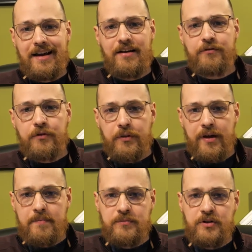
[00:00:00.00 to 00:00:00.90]
And for
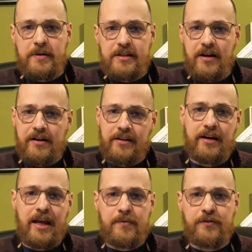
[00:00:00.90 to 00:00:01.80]
them to be done in
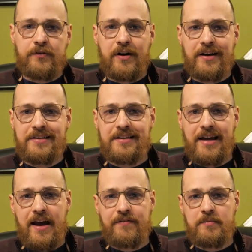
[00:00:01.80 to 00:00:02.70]
the name of Christ,
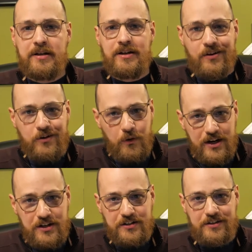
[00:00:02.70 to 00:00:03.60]
they have to be
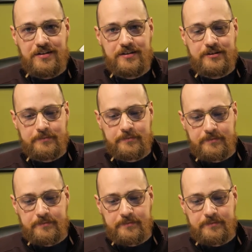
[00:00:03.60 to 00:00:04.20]
gracious.